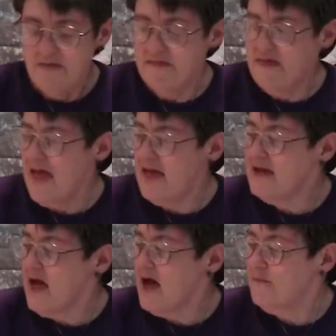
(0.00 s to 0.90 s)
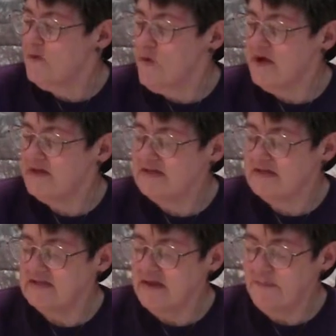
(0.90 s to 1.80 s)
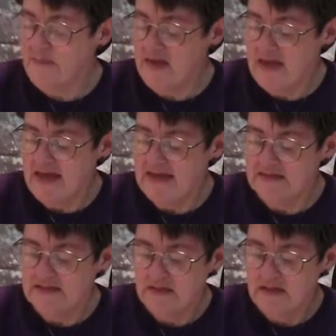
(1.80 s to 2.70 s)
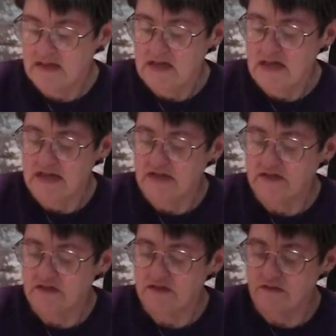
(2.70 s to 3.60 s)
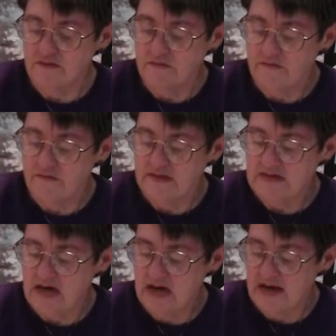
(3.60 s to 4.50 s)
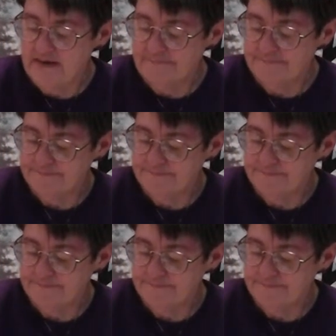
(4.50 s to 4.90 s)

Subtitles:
Then I'm going to dip it into the dye,